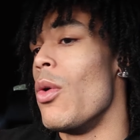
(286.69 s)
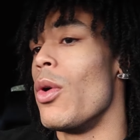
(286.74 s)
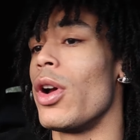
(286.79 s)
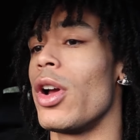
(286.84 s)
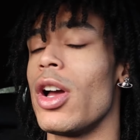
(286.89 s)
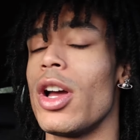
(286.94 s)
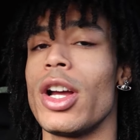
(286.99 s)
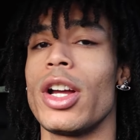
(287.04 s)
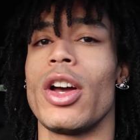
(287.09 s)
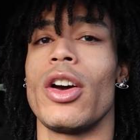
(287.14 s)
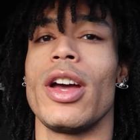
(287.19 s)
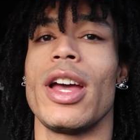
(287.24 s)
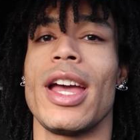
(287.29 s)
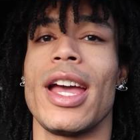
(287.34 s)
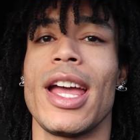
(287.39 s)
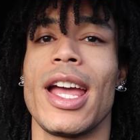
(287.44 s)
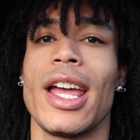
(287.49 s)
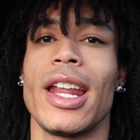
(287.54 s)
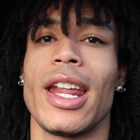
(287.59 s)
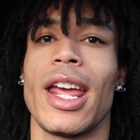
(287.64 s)
we're gonna go
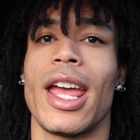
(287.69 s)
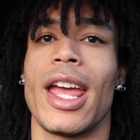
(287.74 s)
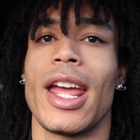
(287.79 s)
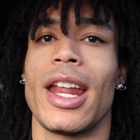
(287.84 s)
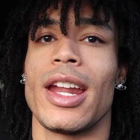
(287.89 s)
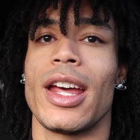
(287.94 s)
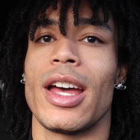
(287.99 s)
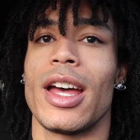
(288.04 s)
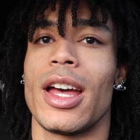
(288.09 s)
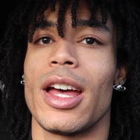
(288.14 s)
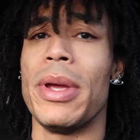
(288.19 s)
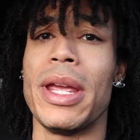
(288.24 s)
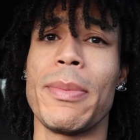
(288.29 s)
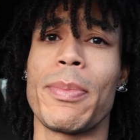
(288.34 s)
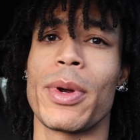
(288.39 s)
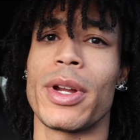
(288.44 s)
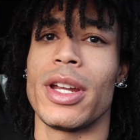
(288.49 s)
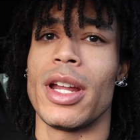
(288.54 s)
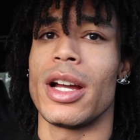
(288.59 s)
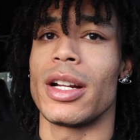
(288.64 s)
ahead and uh, be
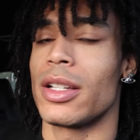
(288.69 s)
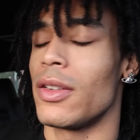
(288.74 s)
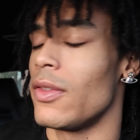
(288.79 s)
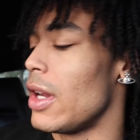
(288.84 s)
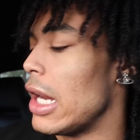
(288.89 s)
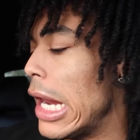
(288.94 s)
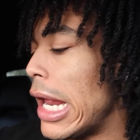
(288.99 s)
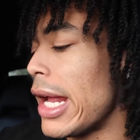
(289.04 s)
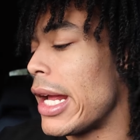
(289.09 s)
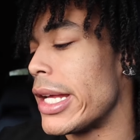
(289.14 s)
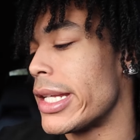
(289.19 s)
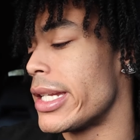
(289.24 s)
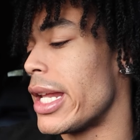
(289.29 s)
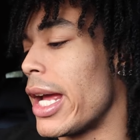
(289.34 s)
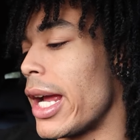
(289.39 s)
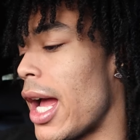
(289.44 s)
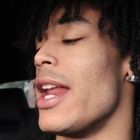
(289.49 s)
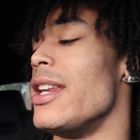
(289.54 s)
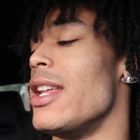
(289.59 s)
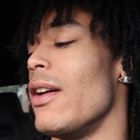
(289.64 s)
productive today because
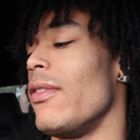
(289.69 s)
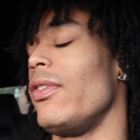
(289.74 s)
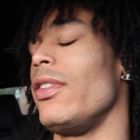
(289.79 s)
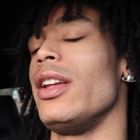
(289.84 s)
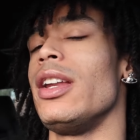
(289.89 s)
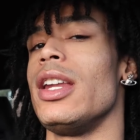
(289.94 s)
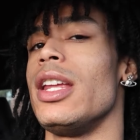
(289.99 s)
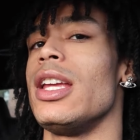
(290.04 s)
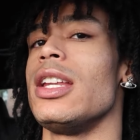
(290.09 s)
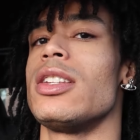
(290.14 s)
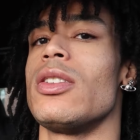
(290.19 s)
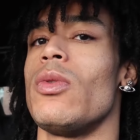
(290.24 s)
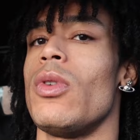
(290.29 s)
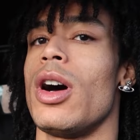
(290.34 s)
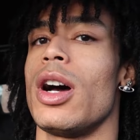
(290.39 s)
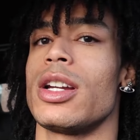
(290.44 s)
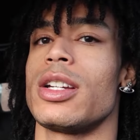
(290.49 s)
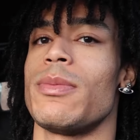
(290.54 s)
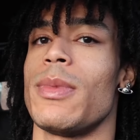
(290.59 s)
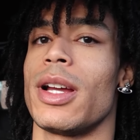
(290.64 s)
like I definitely need to
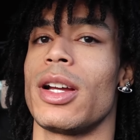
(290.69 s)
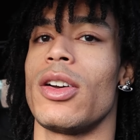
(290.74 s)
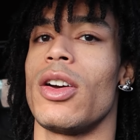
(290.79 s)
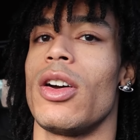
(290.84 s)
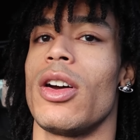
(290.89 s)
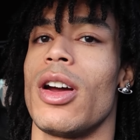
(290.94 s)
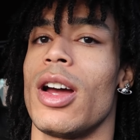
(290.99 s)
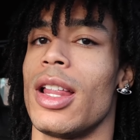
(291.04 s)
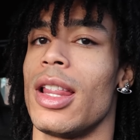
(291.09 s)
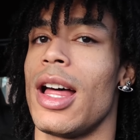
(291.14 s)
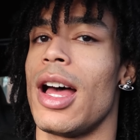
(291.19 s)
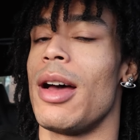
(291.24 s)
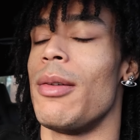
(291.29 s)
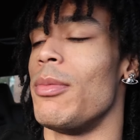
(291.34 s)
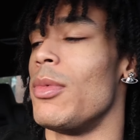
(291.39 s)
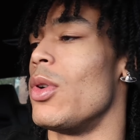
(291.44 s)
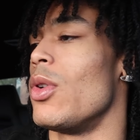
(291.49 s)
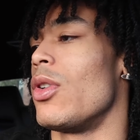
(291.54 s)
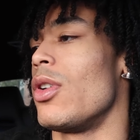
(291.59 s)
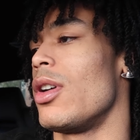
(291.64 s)
wash my car a lot
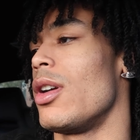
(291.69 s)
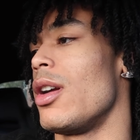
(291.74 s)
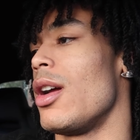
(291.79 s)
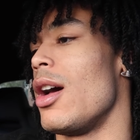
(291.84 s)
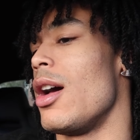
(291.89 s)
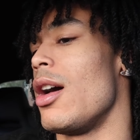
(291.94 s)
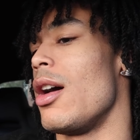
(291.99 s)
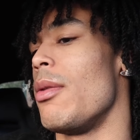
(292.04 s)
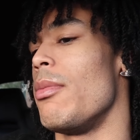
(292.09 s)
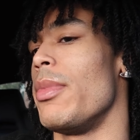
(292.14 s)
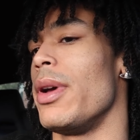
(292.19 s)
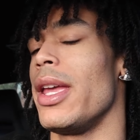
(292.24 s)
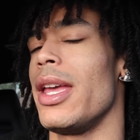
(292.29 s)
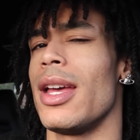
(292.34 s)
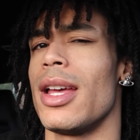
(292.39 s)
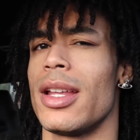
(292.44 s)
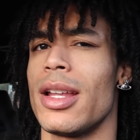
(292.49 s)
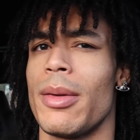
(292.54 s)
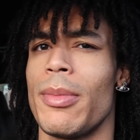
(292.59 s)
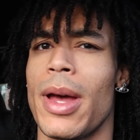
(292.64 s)
more. Um, but
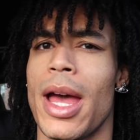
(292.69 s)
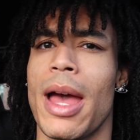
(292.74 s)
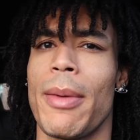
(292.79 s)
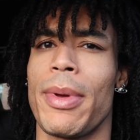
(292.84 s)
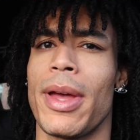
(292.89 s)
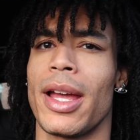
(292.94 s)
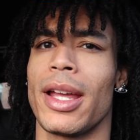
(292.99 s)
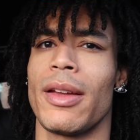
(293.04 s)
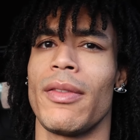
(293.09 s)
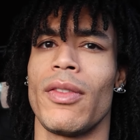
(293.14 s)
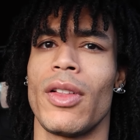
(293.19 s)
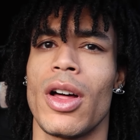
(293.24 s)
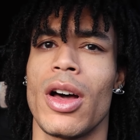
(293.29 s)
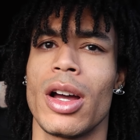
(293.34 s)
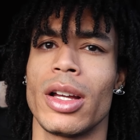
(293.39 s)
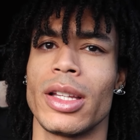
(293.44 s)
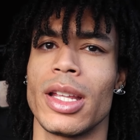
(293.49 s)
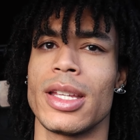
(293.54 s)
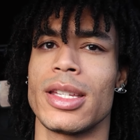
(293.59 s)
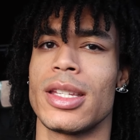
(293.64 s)
yeah, I'm happy I can
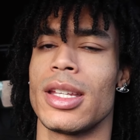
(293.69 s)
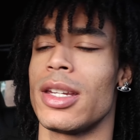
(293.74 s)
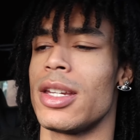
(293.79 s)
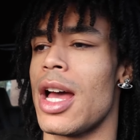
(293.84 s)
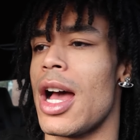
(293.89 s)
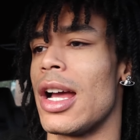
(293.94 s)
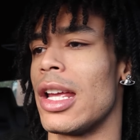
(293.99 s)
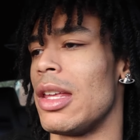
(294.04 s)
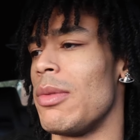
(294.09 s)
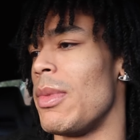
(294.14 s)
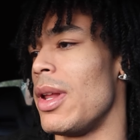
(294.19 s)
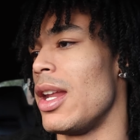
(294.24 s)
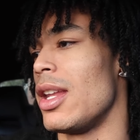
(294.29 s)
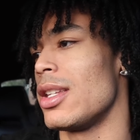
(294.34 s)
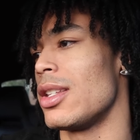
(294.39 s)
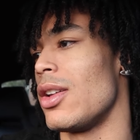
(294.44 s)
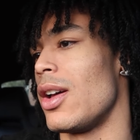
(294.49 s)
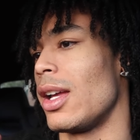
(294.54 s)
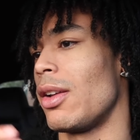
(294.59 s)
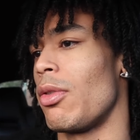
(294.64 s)
vlog this and document
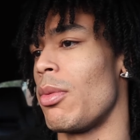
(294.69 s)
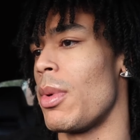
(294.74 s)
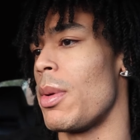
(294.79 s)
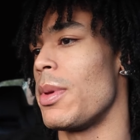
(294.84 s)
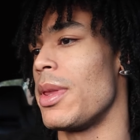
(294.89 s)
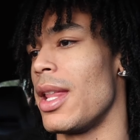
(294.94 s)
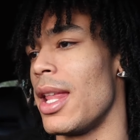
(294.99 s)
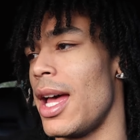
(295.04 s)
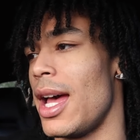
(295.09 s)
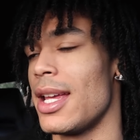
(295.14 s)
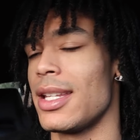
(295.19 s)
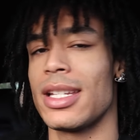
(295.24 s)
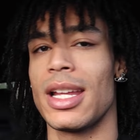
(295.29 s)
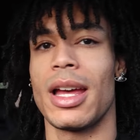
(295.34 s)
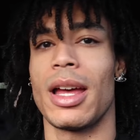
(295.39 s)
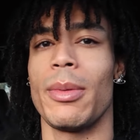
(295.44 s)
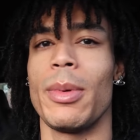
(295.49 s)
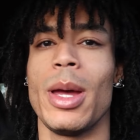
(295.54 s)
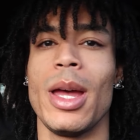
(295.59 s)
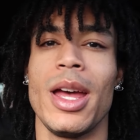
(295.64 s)
it so I can remember the last
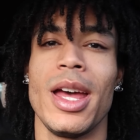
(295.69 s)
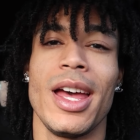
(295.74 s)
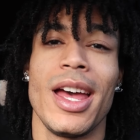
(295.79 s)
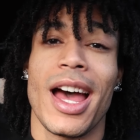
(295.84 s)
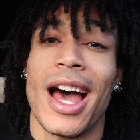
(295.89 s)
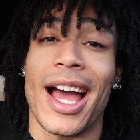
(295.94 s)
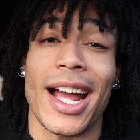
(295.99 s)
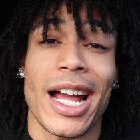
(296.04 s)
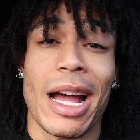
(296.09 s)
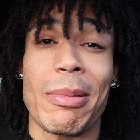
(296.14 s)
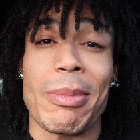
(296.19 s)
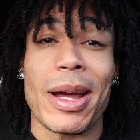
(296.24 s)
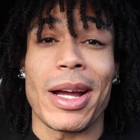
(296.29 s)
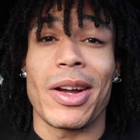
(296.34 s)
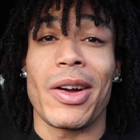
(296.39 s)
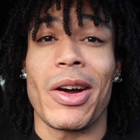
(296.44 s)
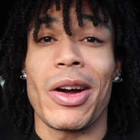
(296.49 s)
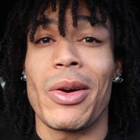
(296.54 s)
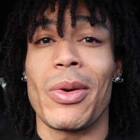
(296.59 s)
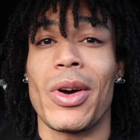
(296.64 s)
time I got my
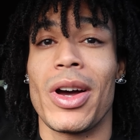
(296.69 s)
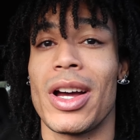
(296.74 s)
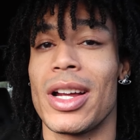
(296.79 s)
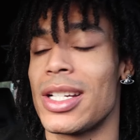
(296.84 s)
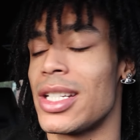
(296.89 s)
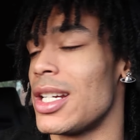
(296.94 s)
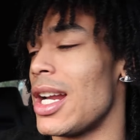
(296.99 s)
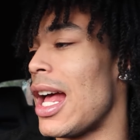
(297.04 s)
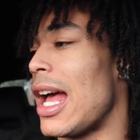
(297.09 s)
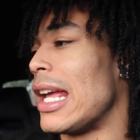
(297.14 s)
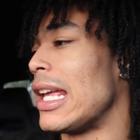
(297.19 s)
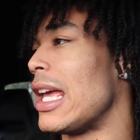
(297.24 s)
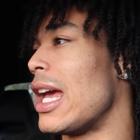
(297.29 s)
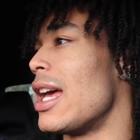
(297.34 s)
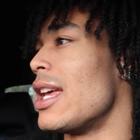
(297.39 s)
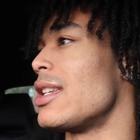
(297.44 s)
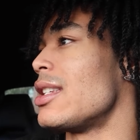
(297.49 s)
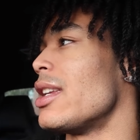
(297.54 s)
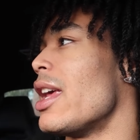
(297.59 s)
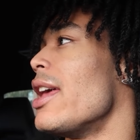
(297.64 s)
car wash, I
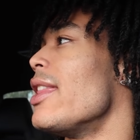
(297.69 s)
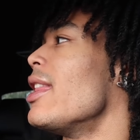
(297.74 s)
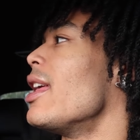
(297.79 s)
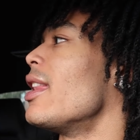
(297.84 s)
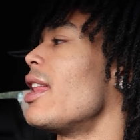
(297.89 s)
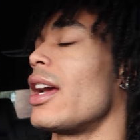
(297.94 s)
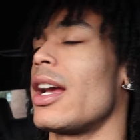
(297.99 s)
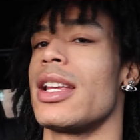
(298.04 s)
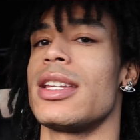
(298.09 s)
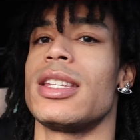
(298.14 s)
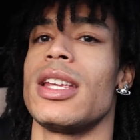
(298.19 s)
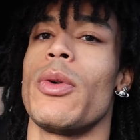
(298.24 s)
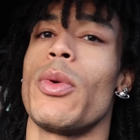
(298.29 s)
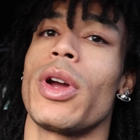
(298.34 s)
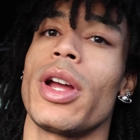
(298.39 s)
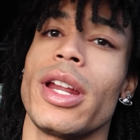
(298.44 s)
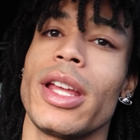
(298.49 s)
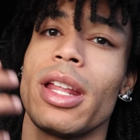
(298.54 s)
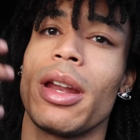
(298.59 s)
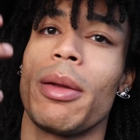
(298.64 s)
guess. And then like I said, we're gonna